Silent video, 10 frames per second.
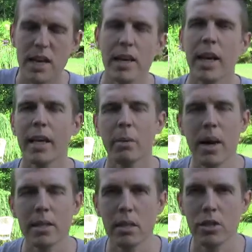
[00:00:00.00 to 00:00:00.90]
And then I get a
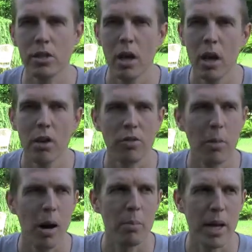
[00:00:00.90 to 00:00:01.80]
message
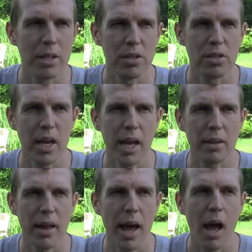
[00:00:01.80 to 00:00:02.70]
from Hub Pages
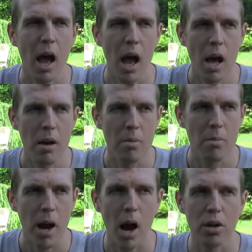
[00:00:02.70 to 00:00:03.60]
saying that
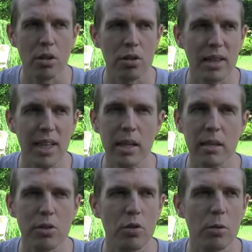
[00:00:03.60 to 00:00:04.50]
my article's
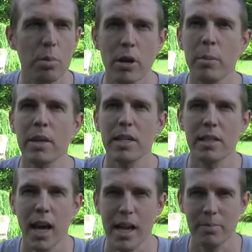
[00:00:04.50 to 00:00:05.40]
linking to a prohibited
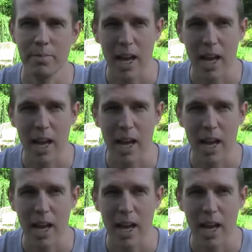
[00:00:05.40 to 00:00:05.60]
site.